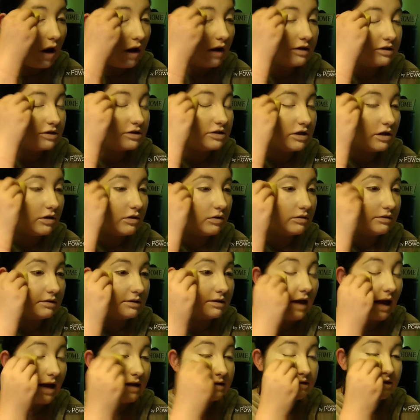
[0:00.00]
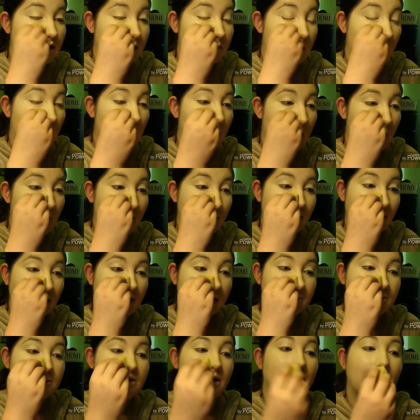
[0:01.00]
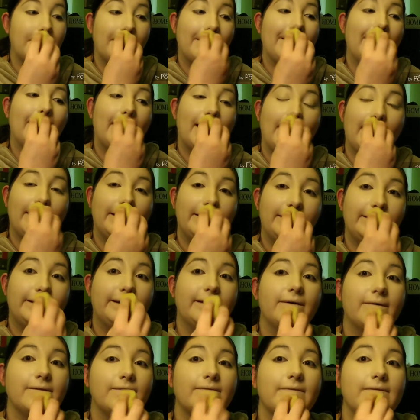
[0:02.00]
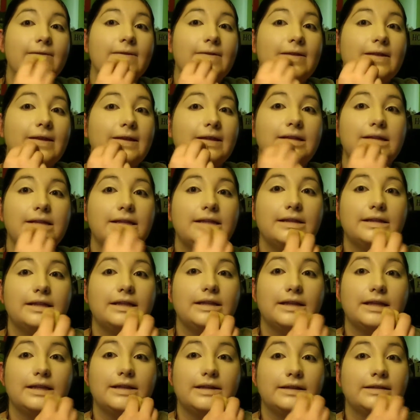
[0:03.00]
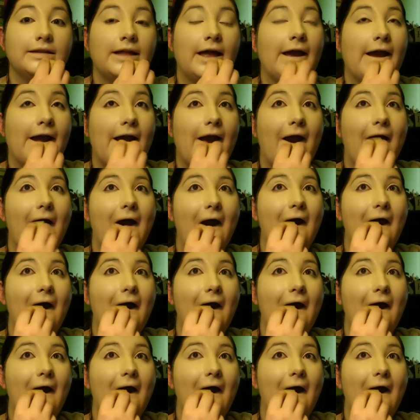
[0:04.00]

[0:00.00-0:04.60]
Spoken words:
And so last time I went makeup shopping, I definitely, like,